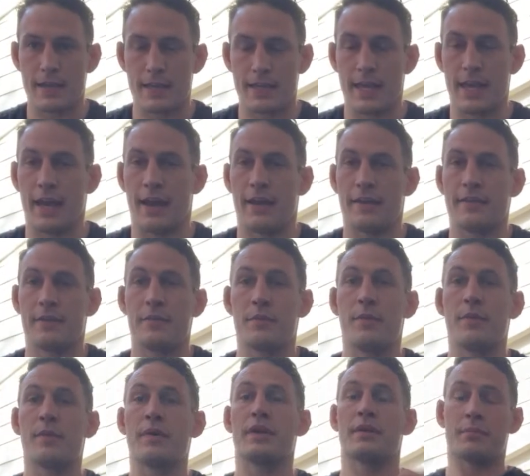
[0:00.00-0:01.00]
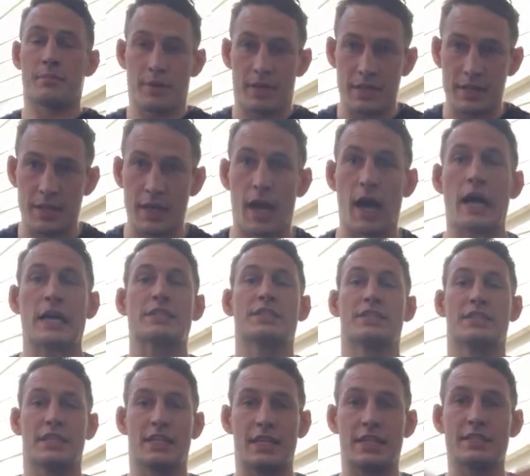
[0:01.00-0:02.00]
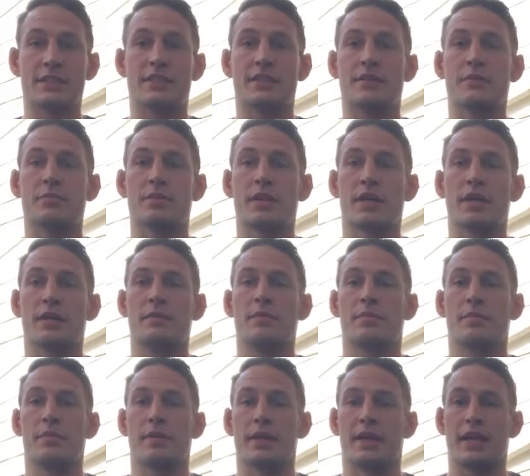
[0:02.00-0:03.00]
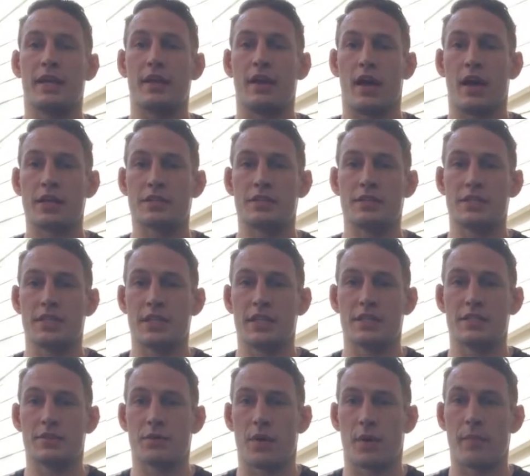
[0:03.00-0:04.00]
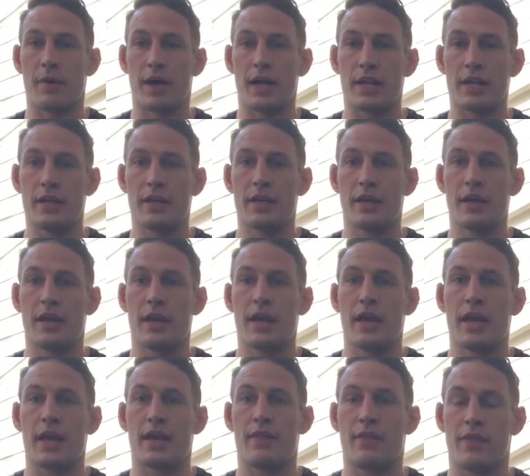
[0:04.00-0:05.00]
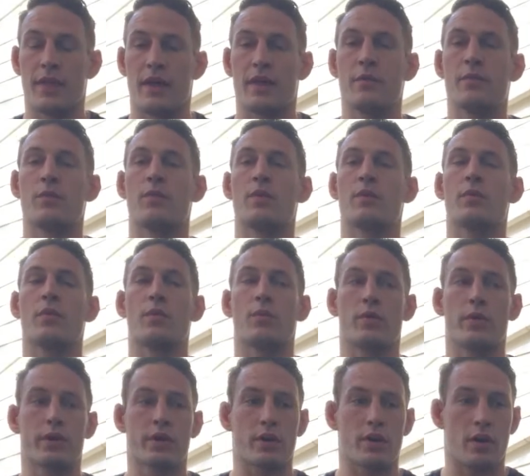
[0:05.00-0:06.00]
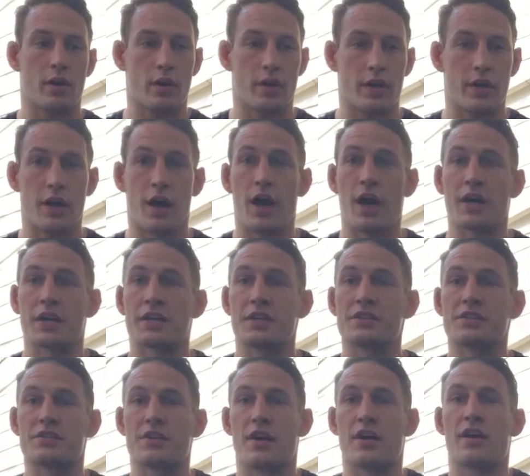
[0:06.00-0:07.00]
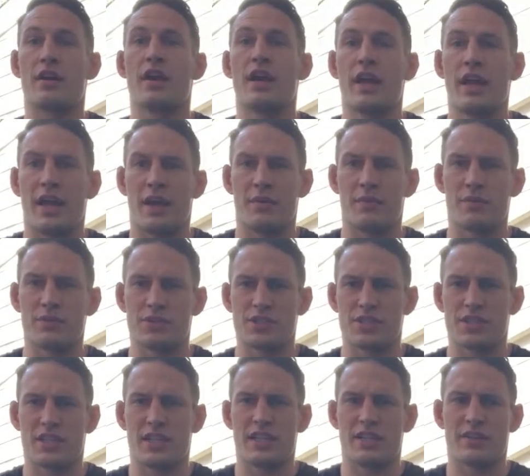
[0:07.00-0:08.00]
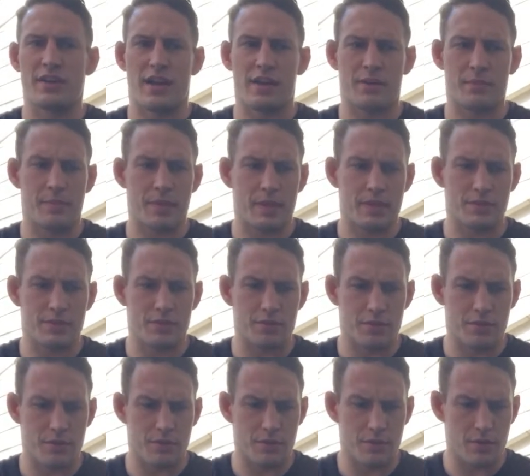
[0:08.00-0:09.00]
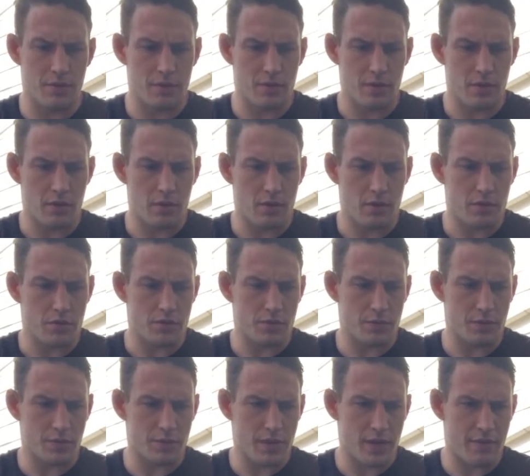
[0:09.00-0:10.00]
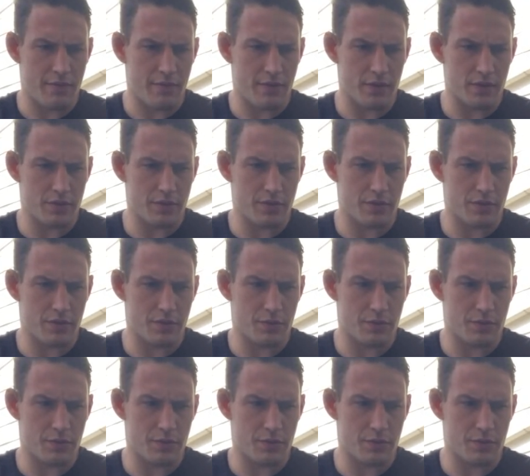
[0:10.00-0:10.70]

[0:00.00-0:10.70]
And then we'll bring the oxygen into the blood, we get oxygen into our body, and then we will work on Agni, Sara, and we'll just clear out a bit too. Should we do that first?